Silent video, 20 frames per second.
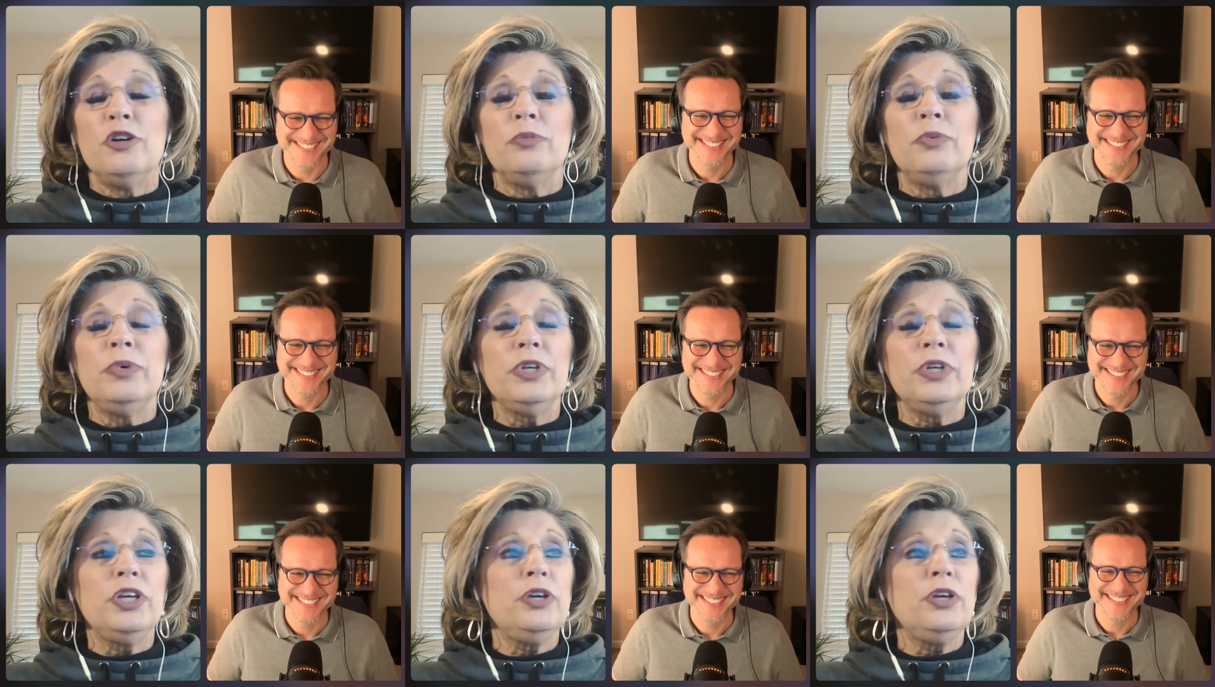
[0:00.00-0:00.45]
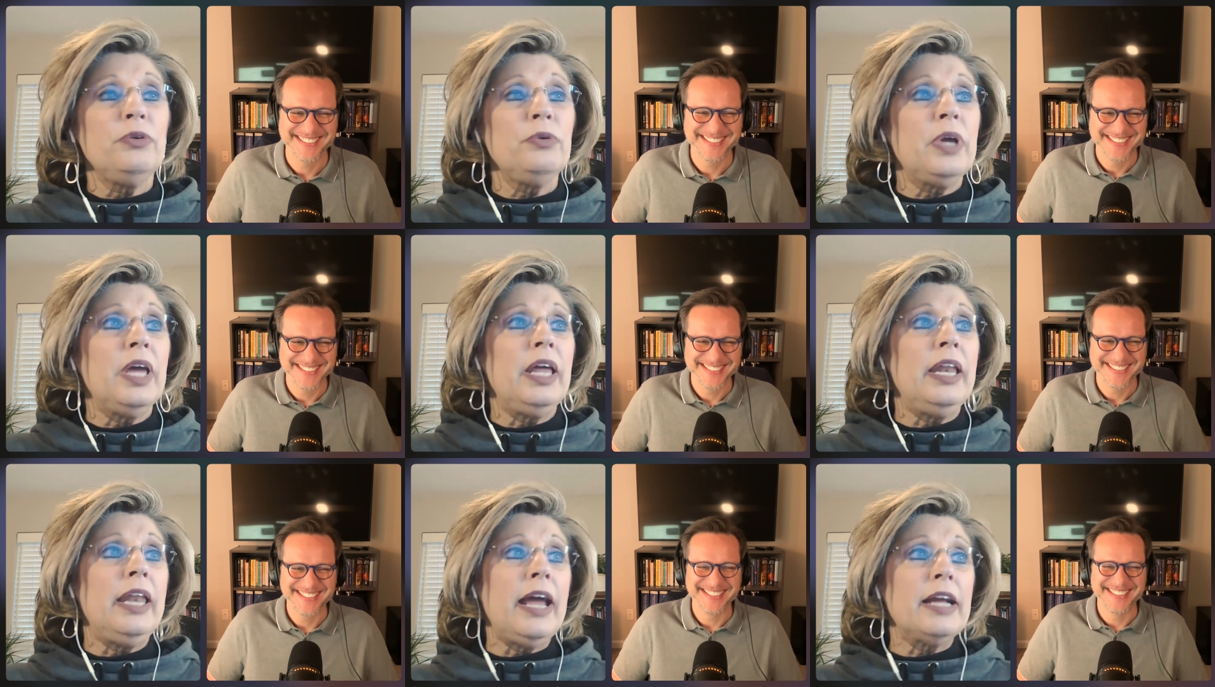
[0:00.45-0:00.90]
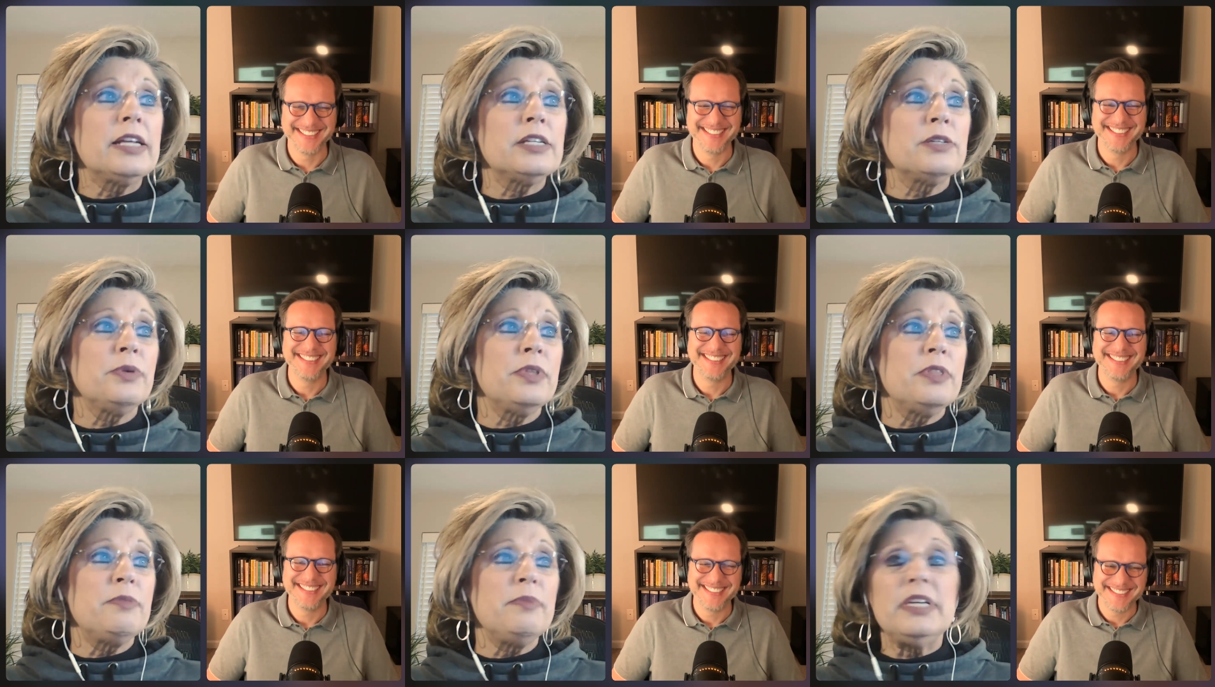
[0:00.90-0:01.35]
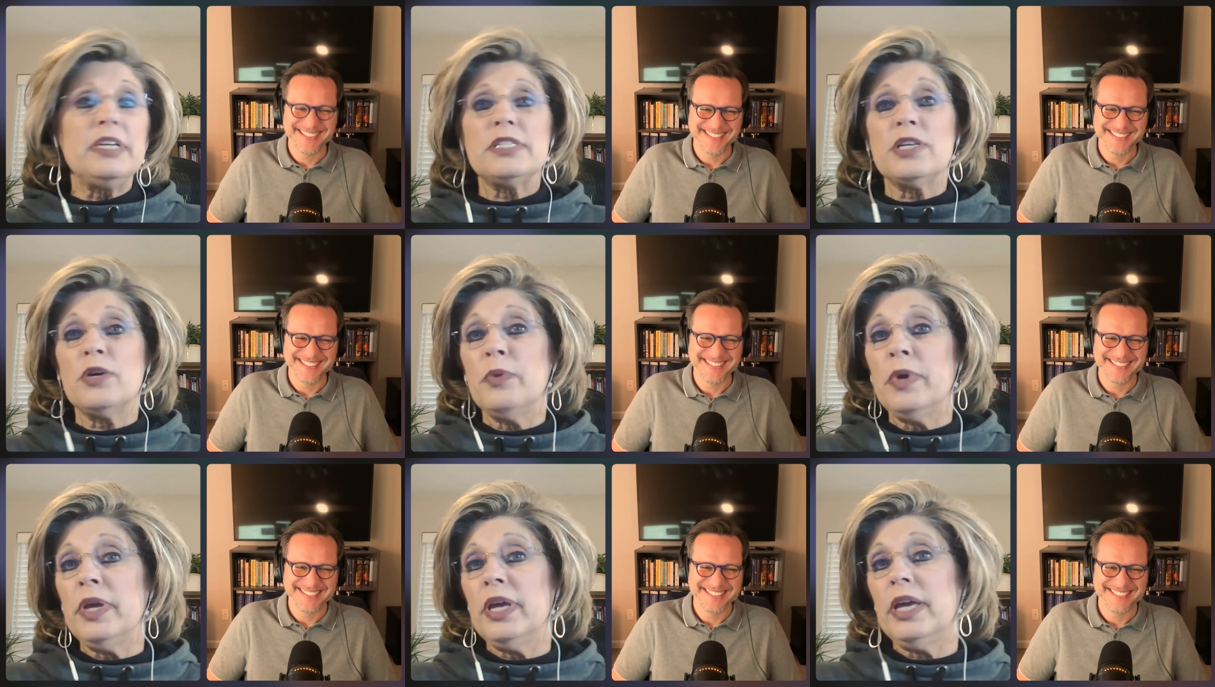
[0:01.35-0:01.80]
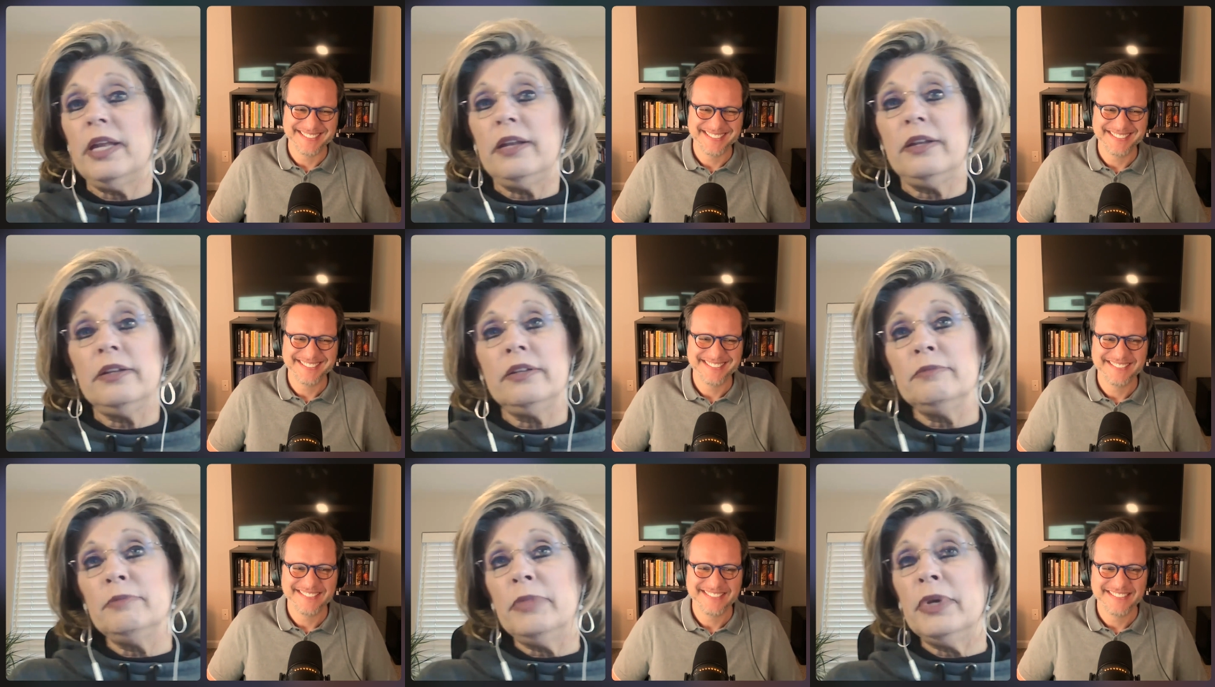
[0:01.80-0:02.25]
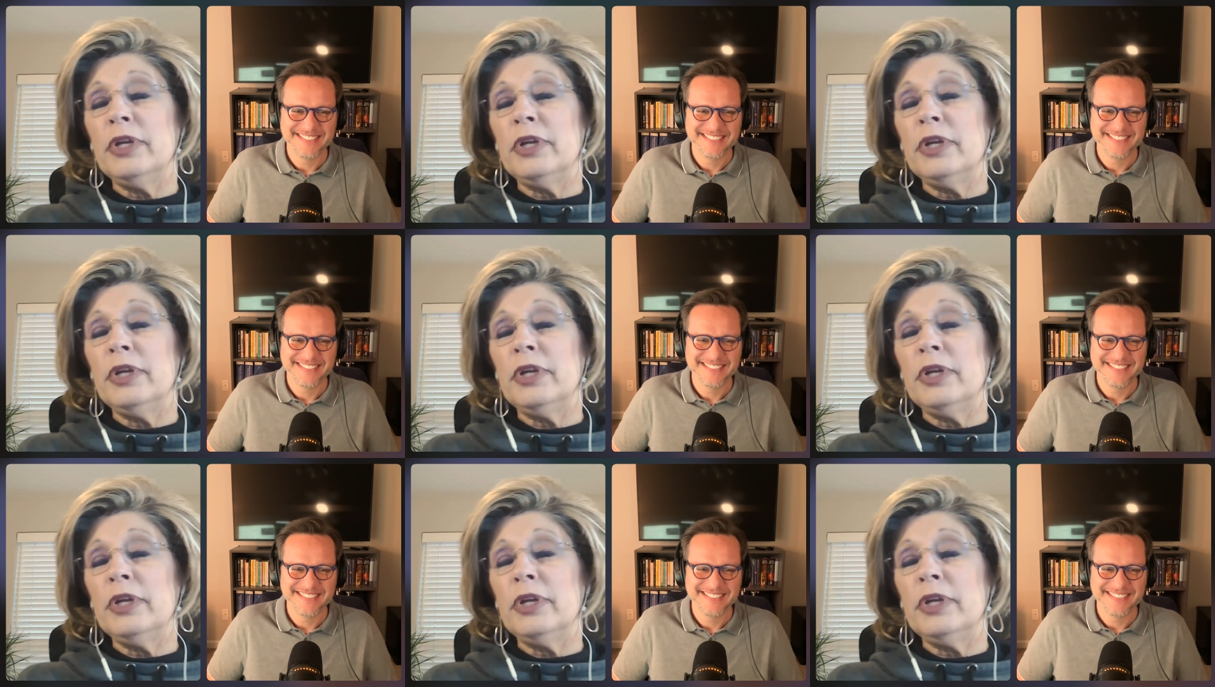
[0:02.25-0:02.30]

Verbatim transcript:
Speaker 1: will you connect with me so we can